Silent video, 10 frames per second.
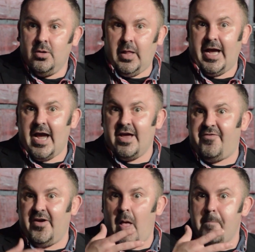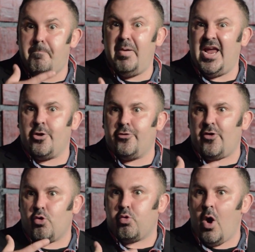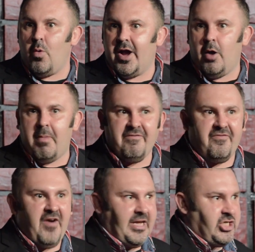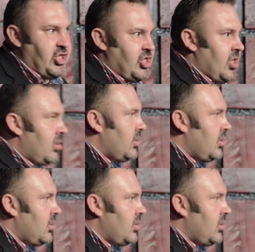Like I can feel a beard growing on my face.